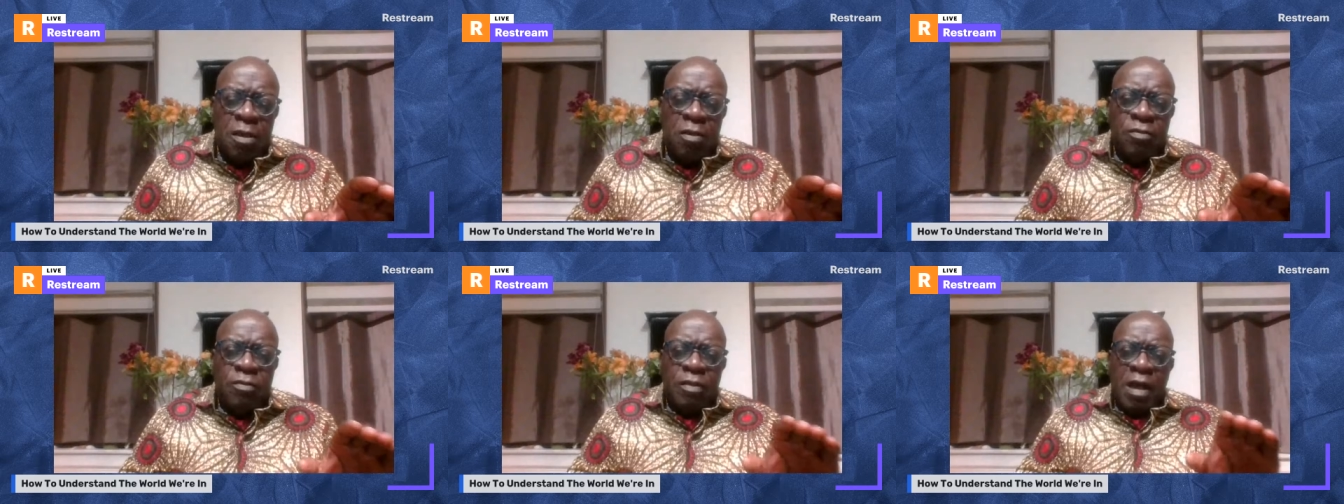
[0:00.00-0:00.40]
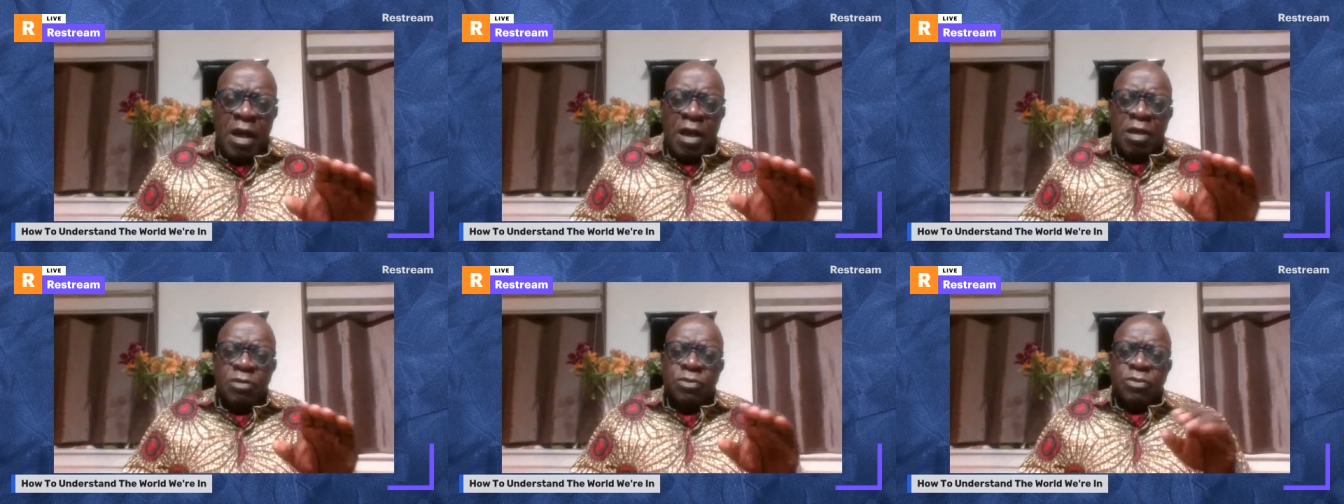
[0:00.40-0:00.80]

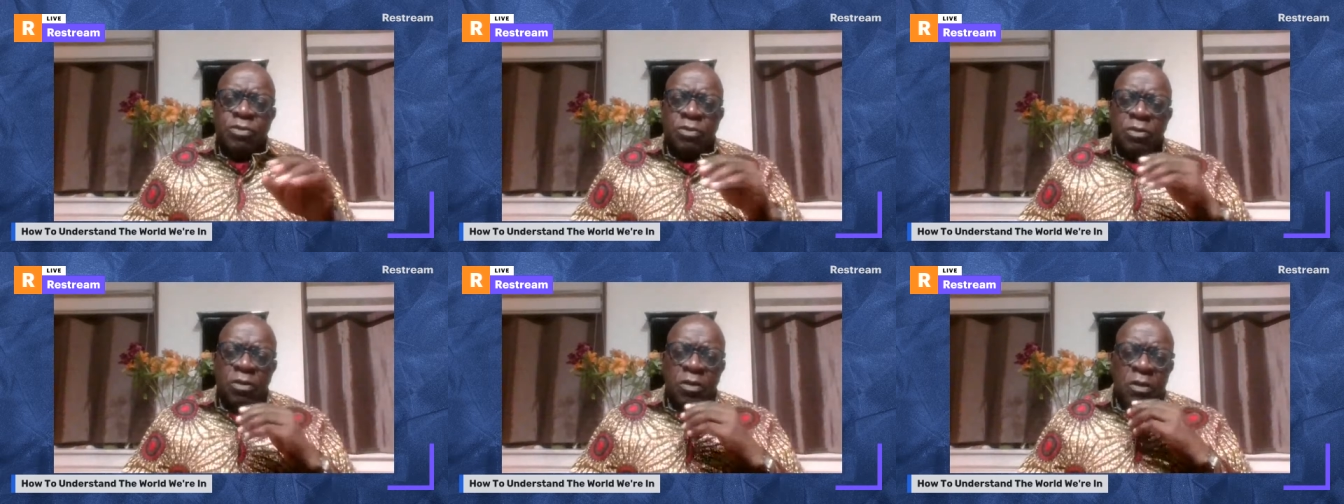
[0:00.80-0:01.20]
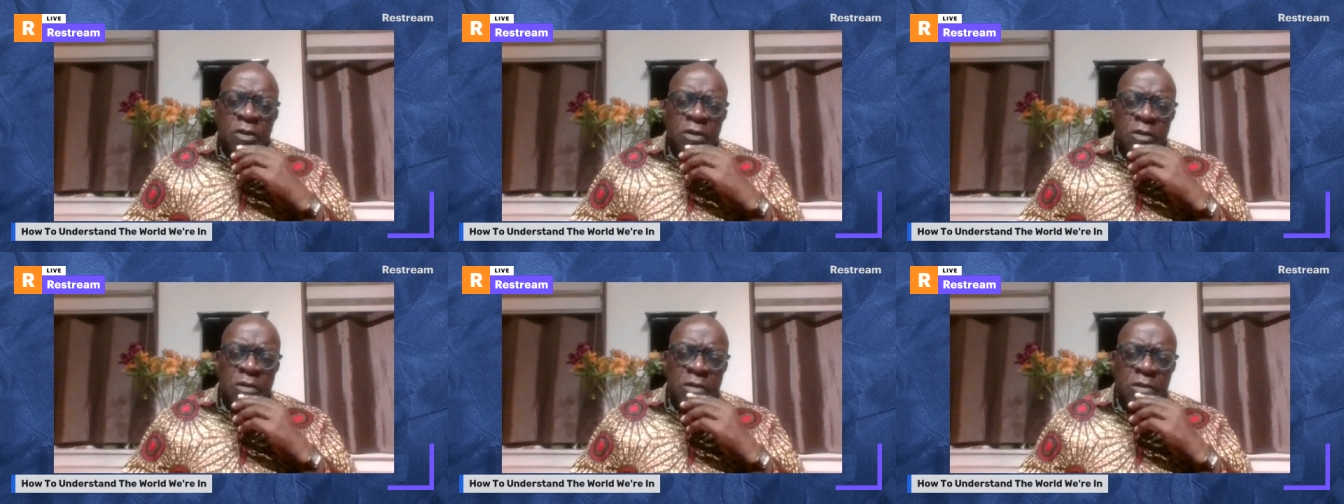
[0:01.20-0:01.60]
that
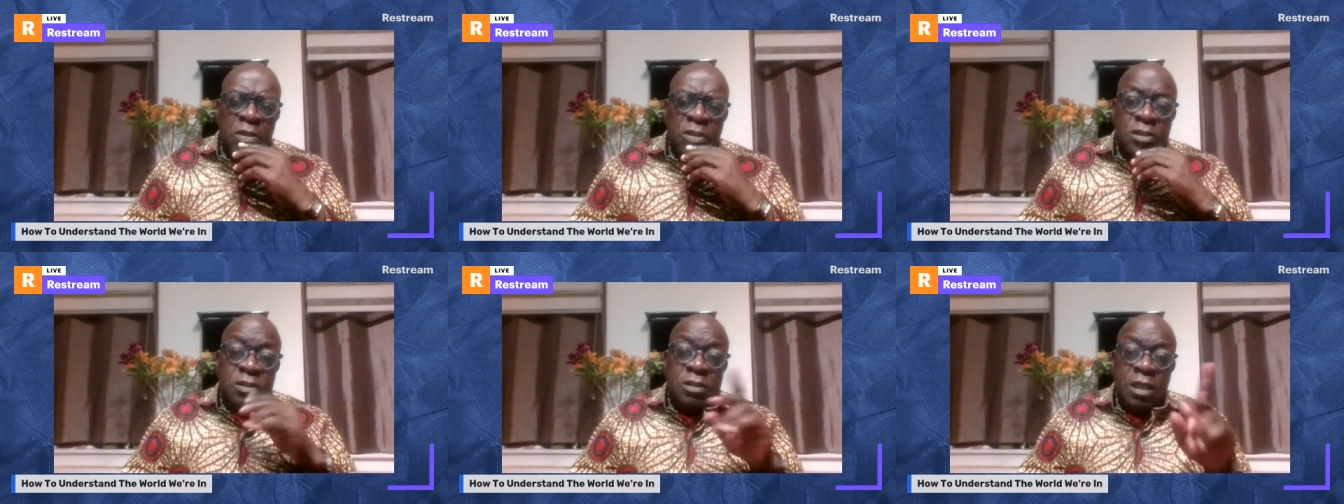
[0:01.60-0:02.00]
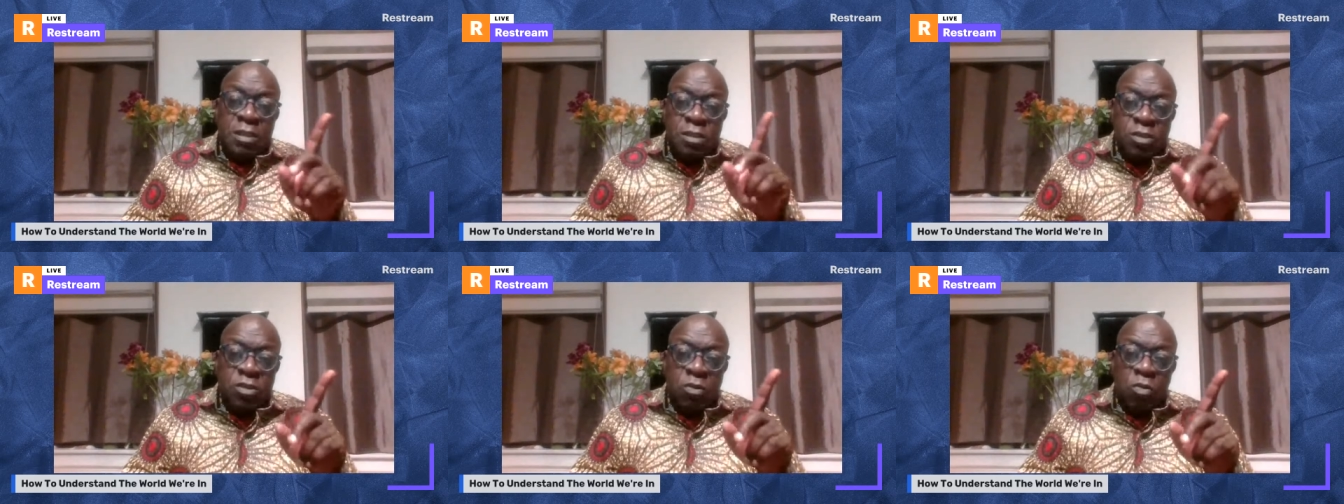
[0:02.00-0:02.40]

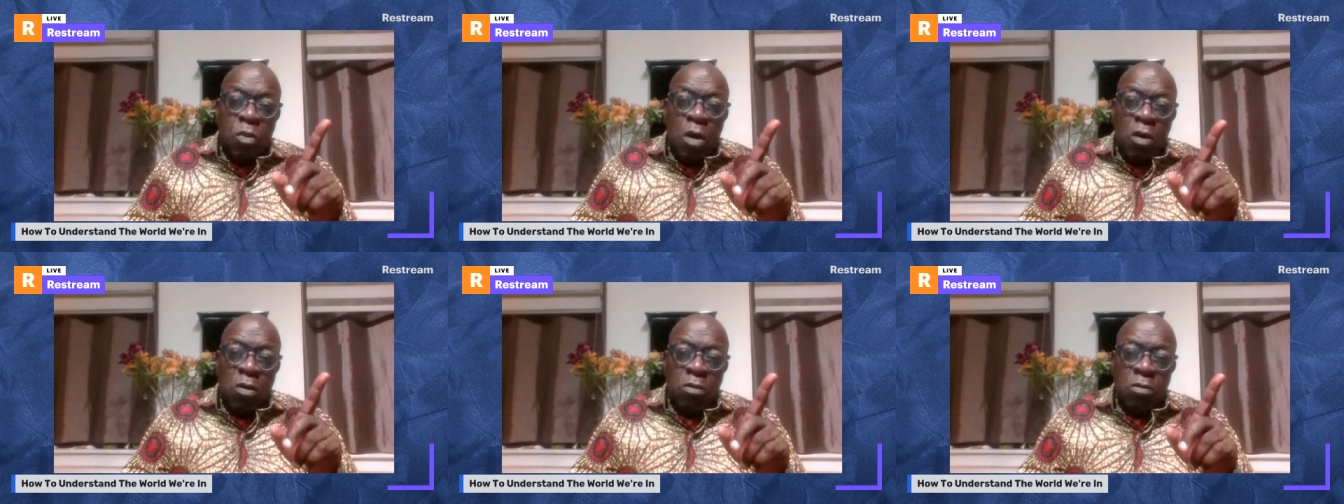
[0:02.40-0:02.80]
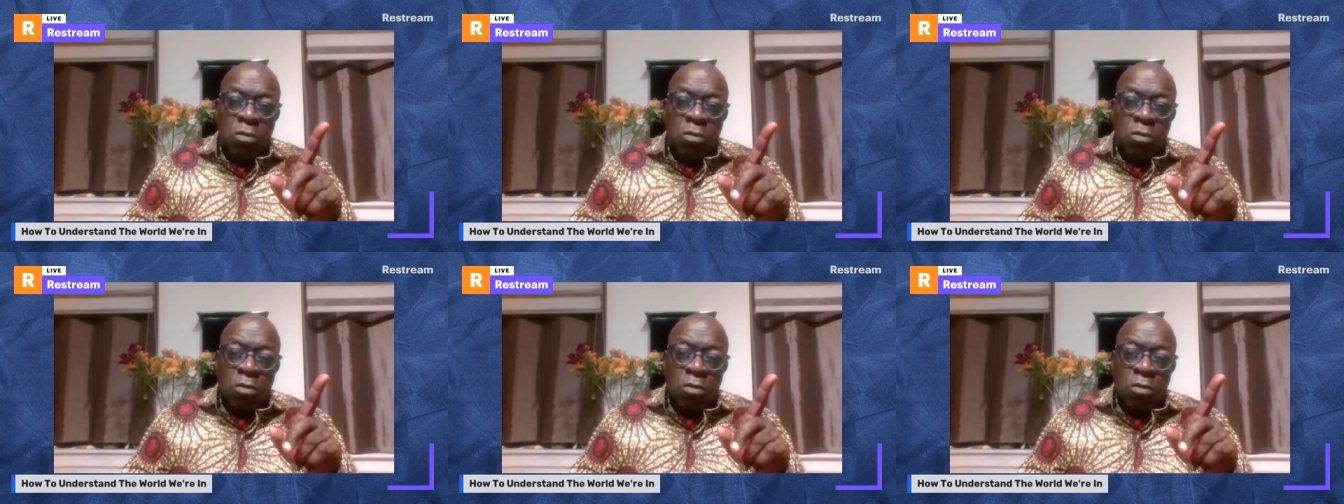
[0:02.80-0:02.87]
status quo